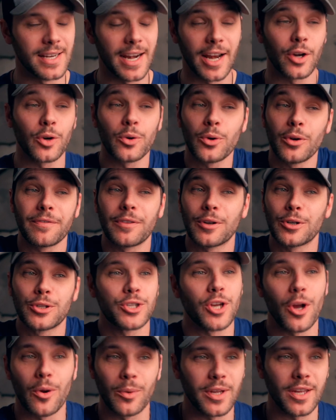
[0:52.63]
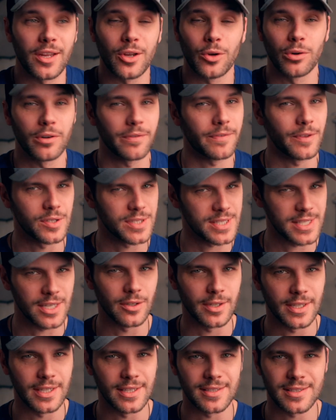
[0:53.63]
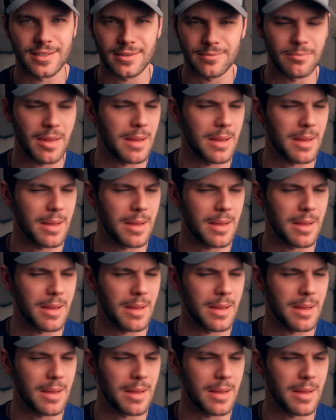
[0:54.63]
and I don't know if they're joking or if they're serious.